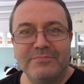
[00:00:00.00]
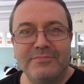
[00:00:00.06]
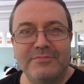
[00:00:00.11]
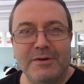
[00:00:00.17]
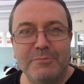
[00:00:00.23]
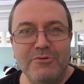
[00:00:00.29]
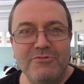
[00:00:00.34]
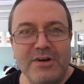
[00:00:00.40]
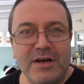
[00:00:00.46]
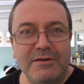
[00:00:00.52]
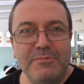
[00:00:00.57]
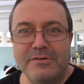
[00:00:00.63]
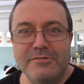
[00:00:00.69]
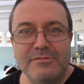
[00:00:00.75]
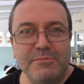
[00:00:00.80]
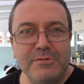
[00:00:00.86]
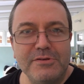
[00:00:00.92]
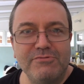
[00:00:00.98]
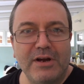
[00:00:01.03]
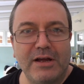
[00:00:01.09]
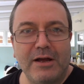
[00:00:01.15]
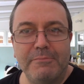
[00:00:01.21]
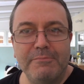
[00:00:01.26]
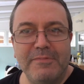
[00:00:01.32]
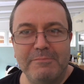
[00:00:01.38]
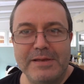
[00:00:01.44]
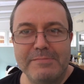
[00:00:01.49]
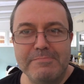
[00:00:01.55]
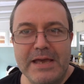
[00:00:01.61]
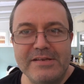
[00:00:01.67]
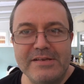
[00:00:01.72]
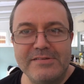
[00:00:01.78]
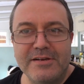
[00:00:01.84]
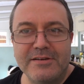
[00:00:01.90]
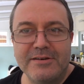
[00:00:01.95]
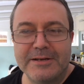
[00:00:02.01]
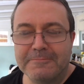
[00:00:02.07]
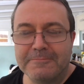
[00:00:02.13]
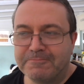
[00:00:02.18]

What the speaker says: What's wrong? I'm a bit pissed, aren't I?